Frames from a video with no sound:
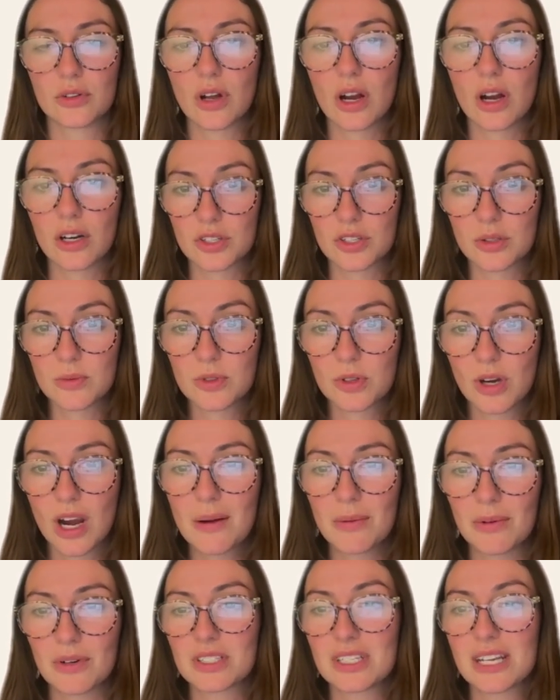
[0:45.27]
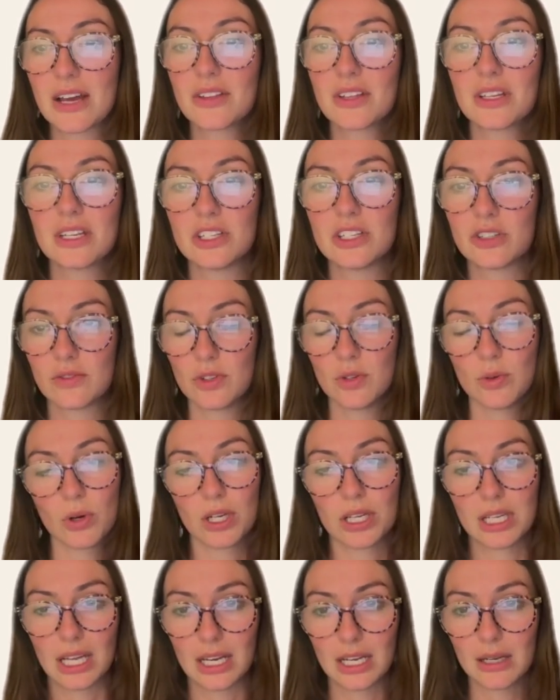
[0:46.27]
our subscribers. Now that each of you
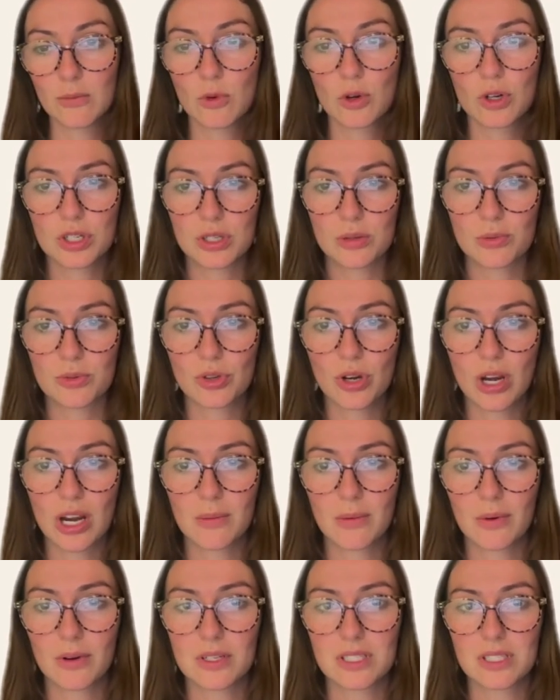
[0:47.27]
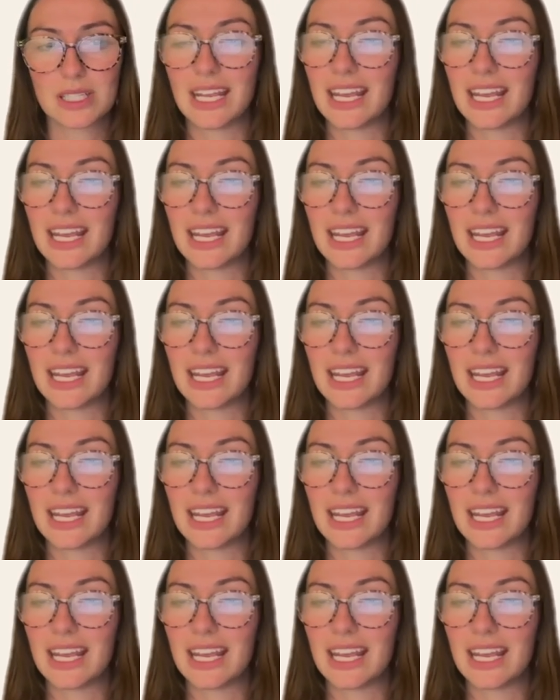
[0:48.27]
are getting more subscribers,